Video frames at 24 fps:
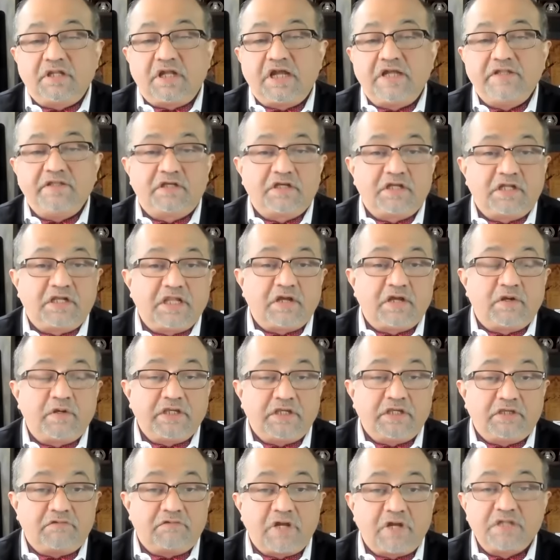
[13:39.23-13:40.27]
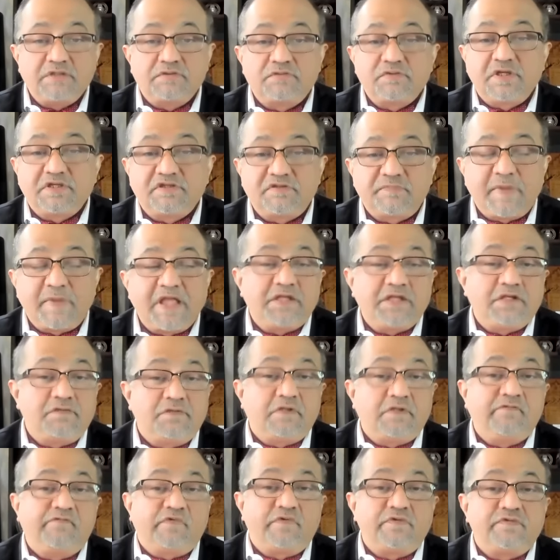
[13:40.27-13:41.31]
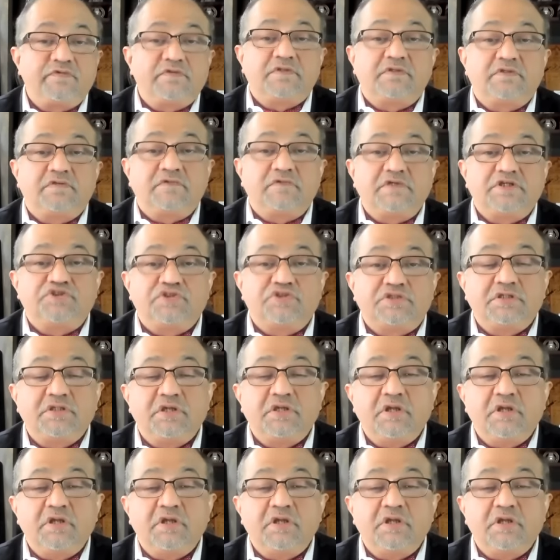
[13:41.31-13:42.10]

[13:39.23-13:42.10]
either allowing Iran to expand its influence in the region,